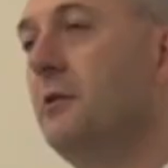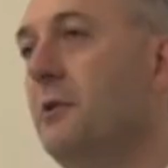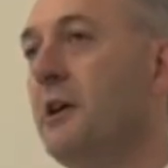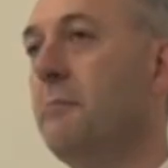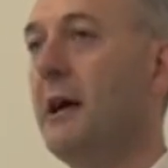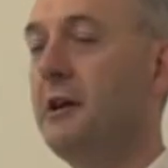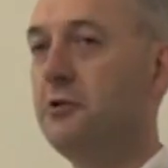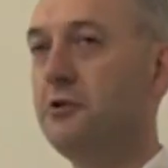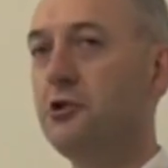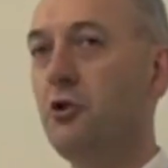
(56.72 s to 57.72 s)
We can make
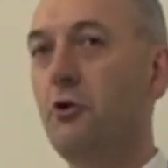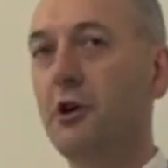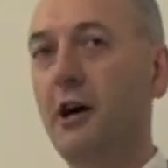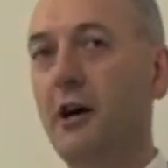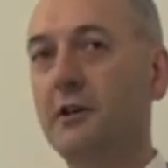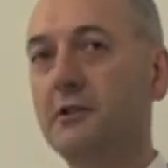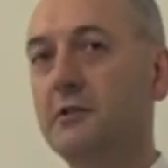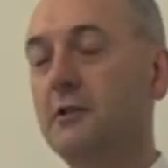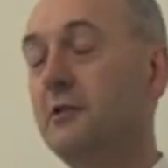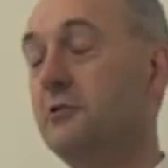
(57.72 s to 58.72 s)
short cars,
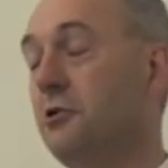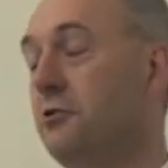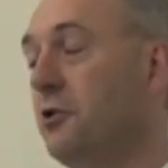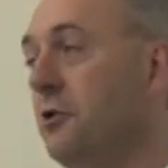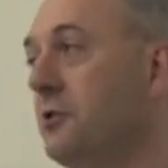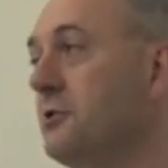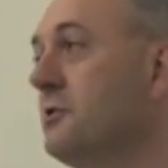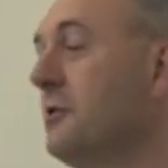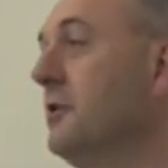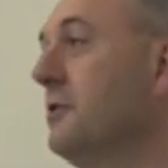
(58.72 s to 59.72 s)
two doors,
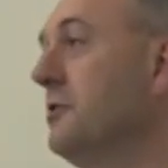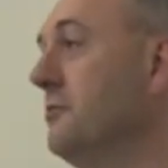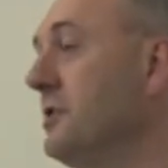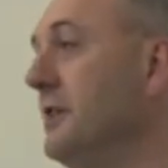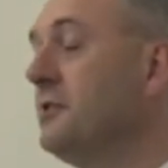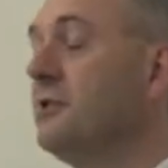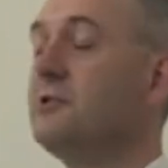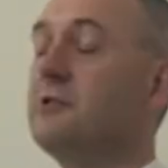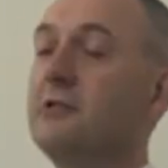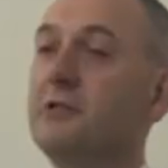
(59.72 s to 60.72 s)
two
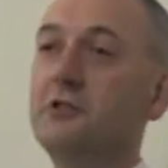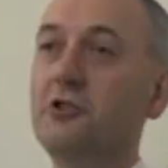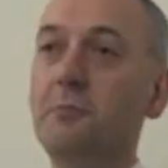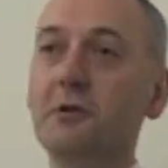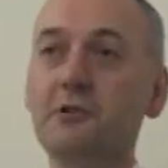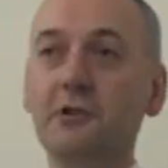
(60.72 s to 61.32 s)
seaters, two plus